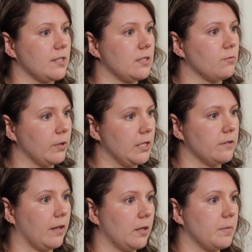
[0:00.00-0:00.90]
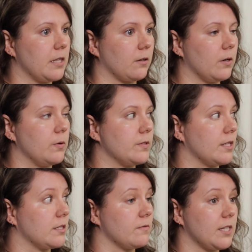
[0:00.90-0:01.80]
and really developing their own
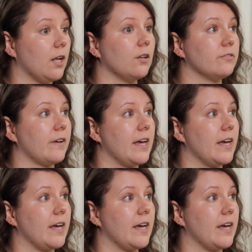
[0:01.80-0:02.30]
sense of self.